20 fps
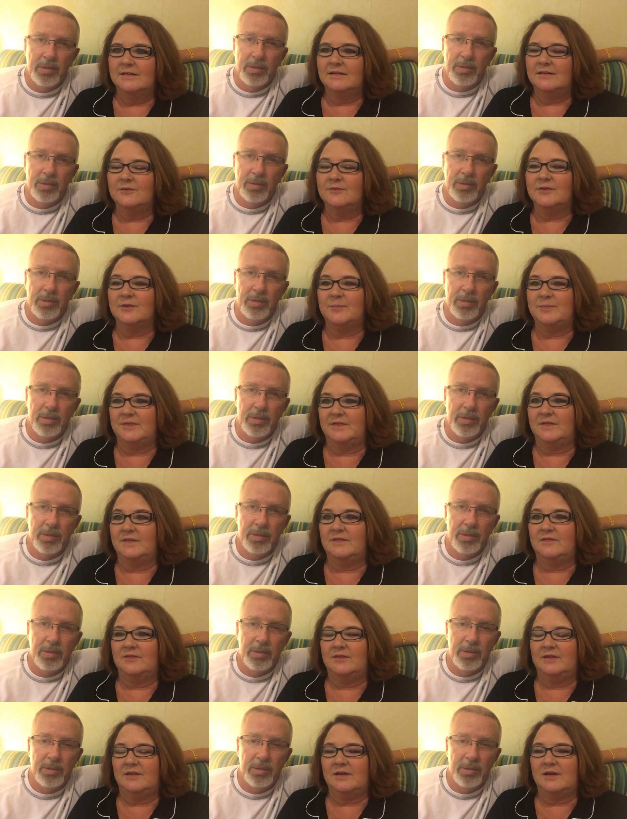Speaker 1: It was a busy
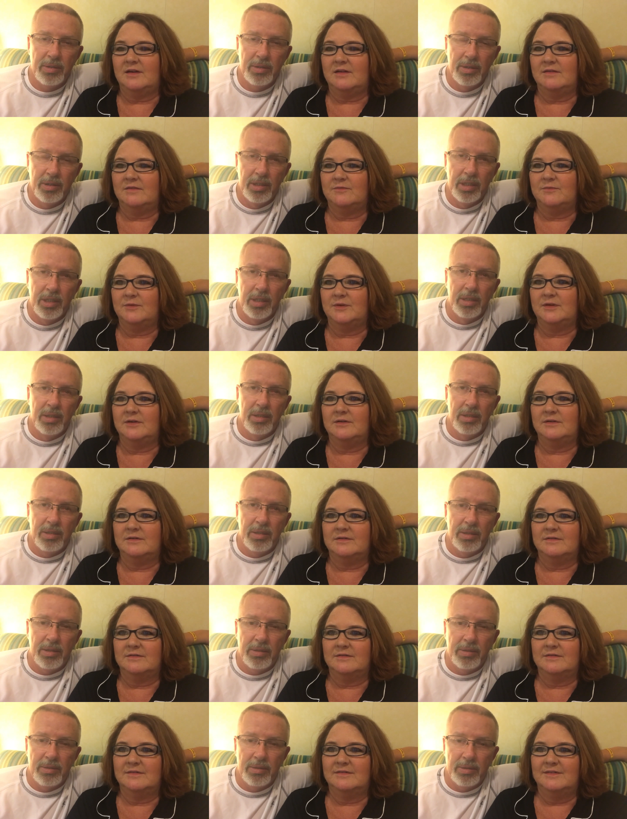sea day. We
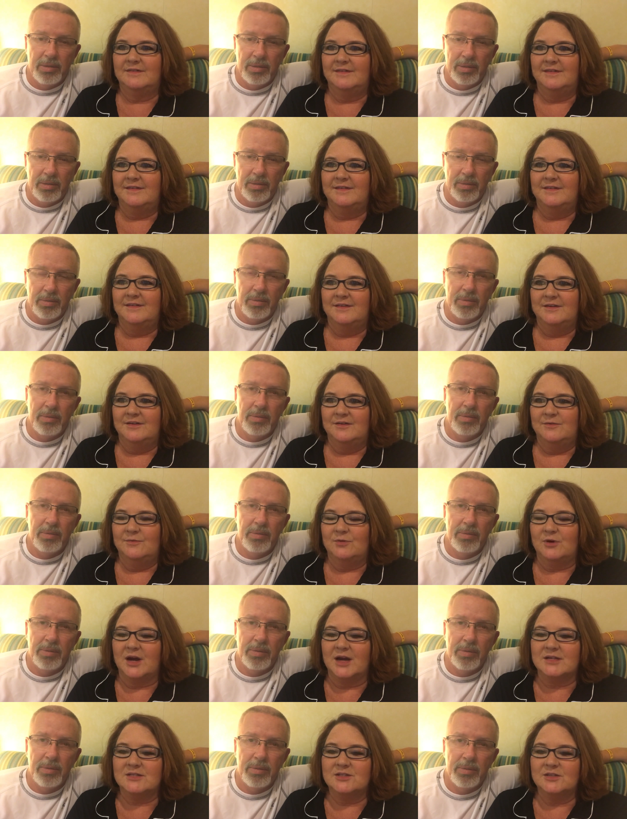were
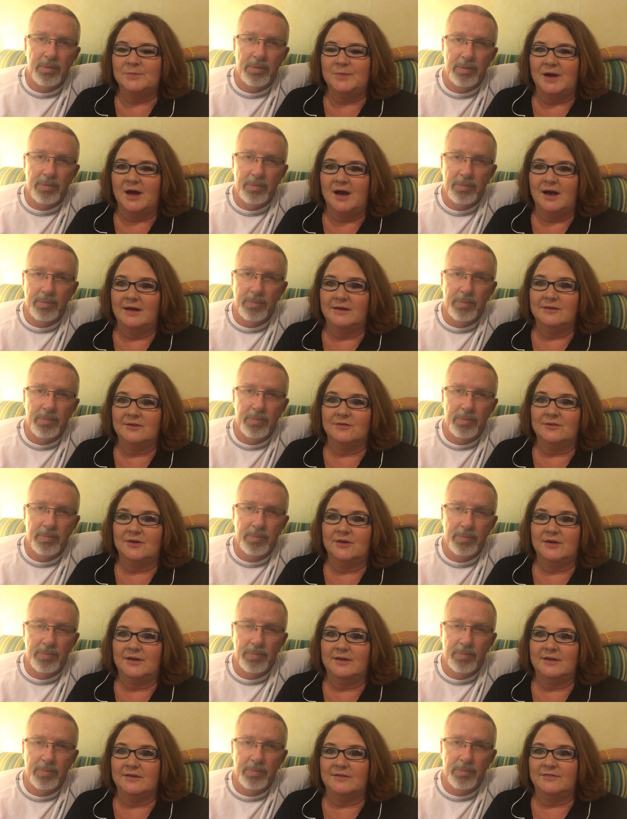actually behind on our
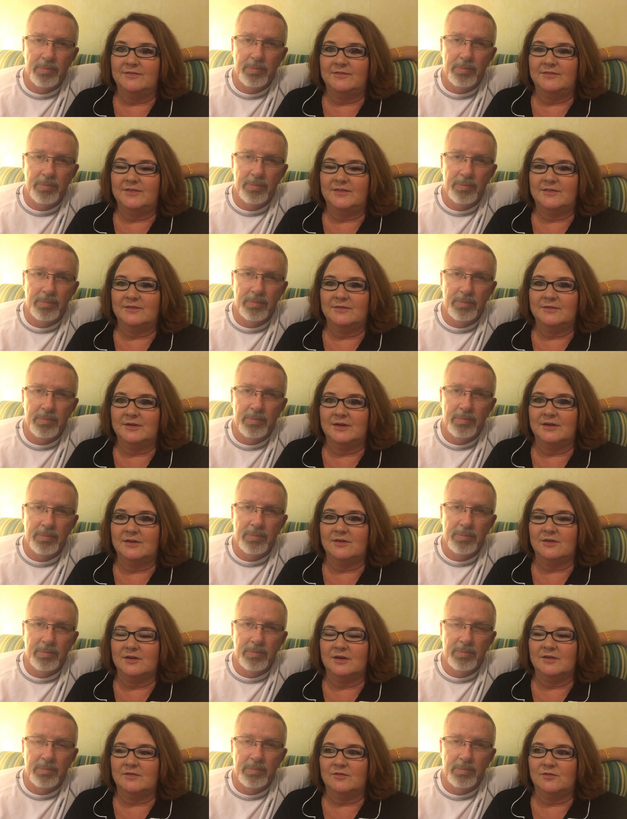gifts, getting our
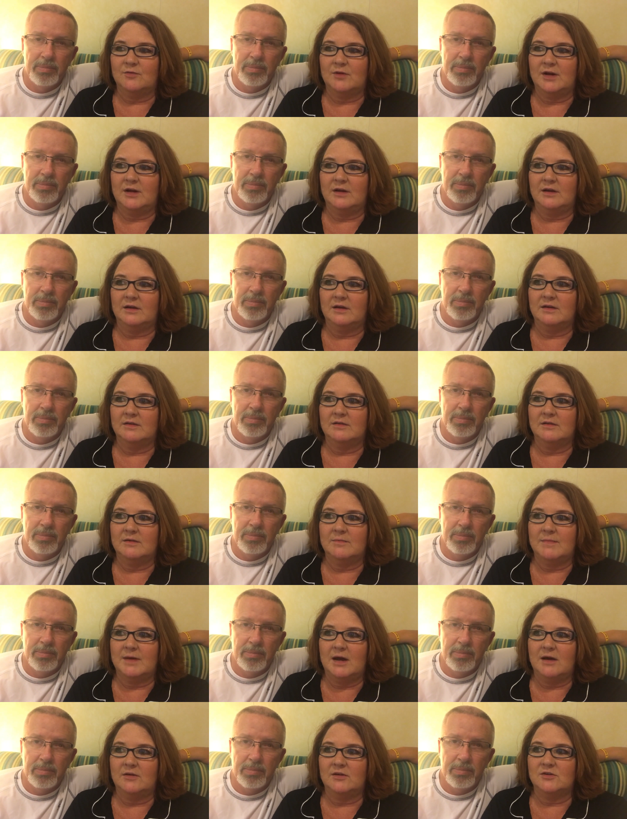gifts ready and getting them
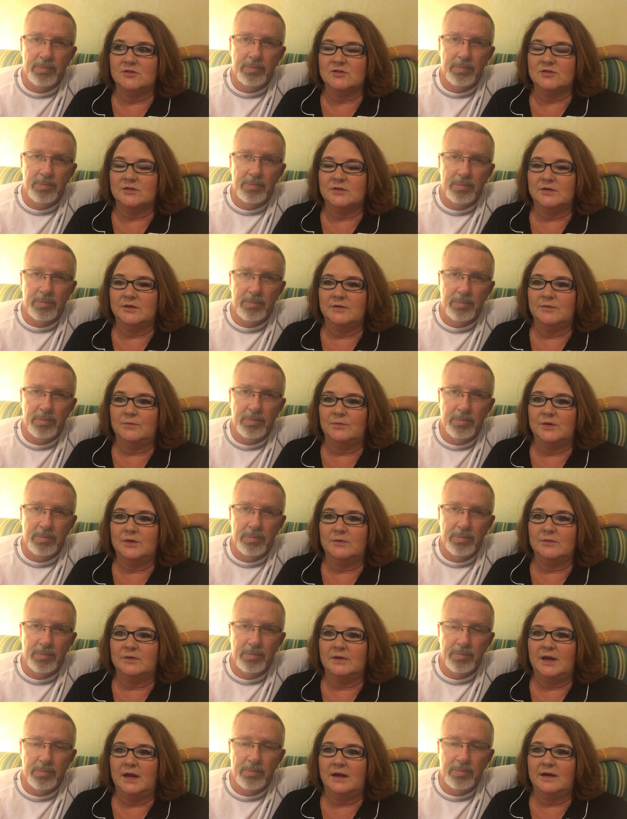out. Usually we
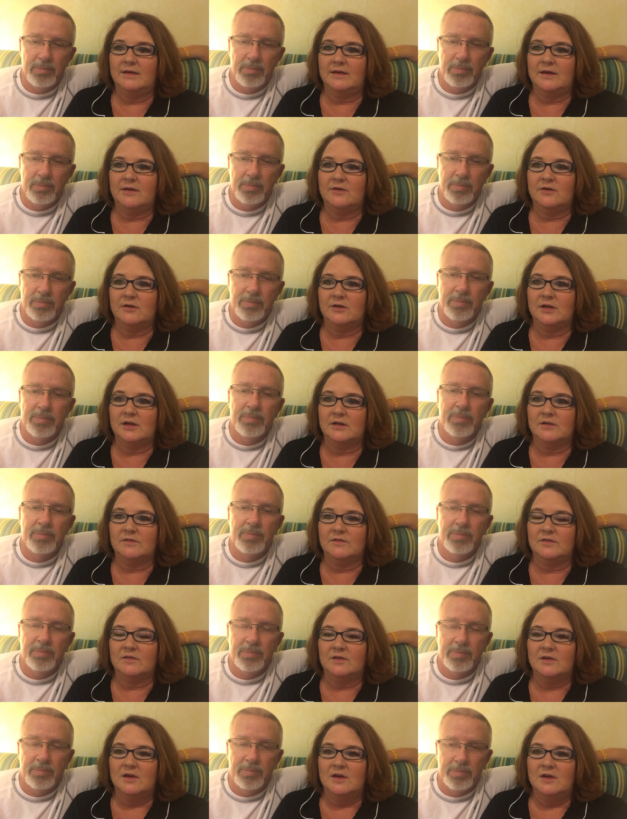would hand out our
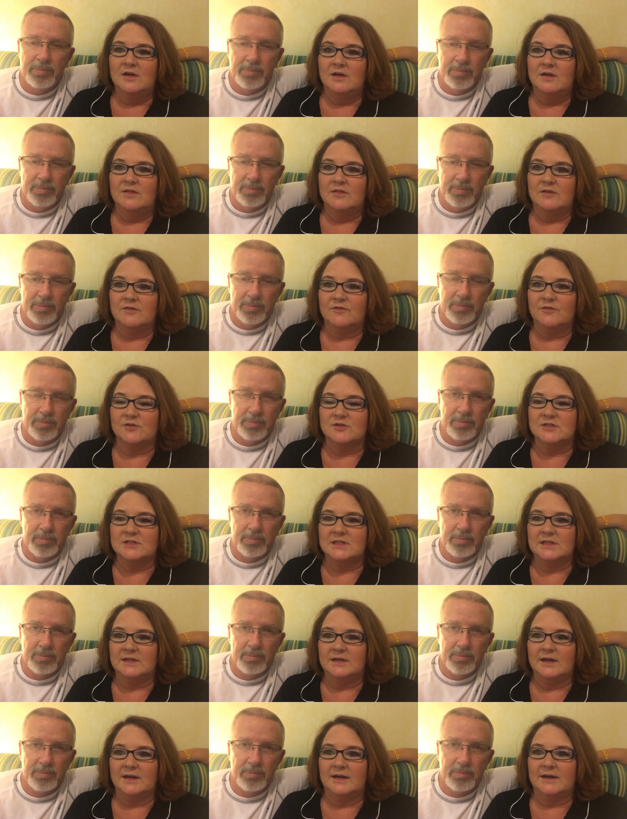gifts the first sea
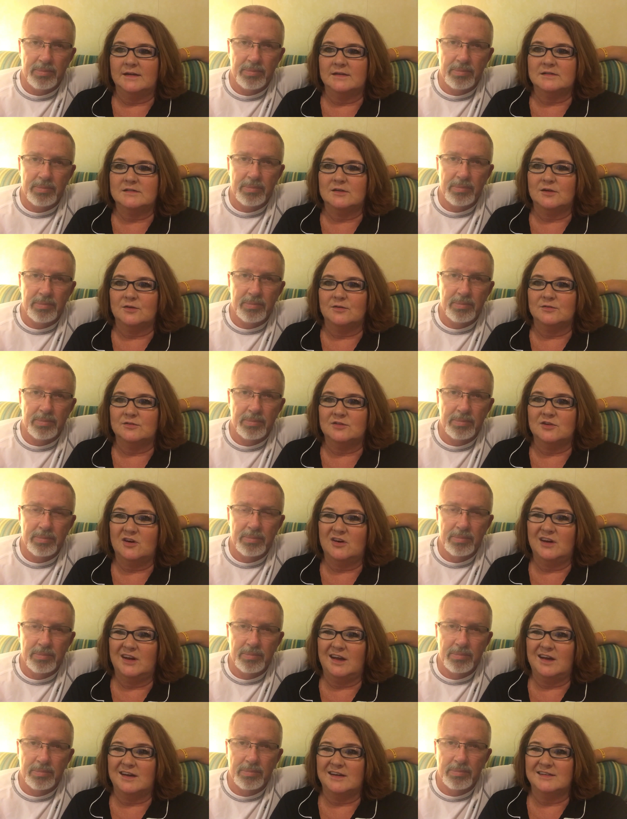day. So sorry
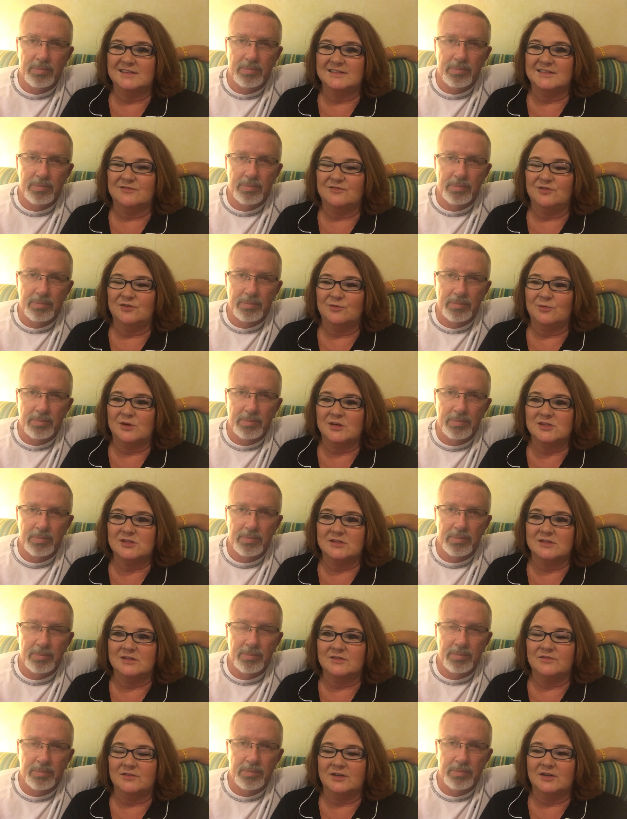guys if you're watching
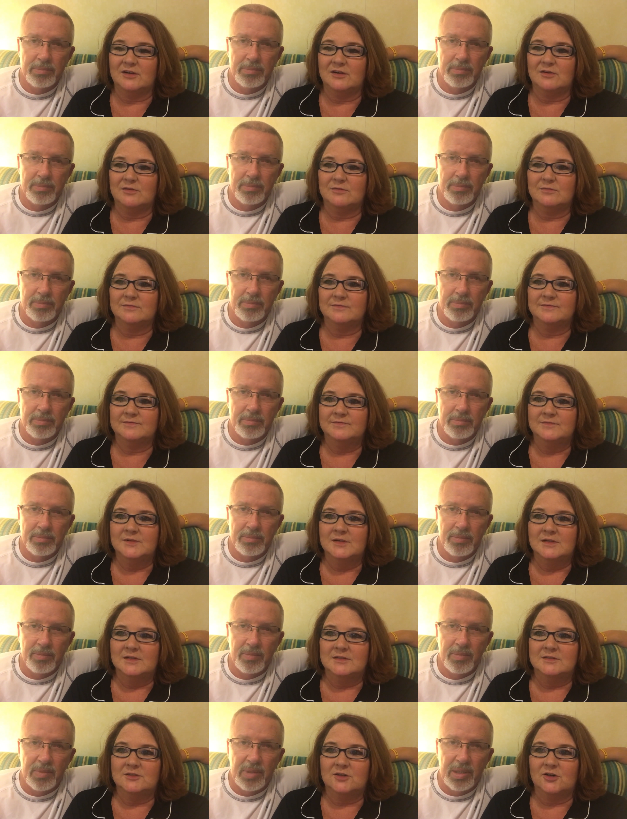this video.
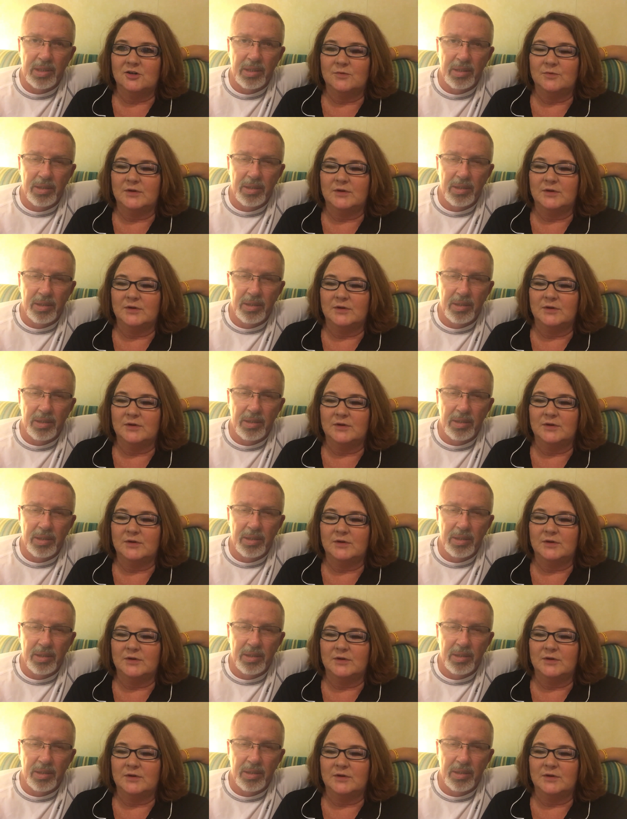Sorry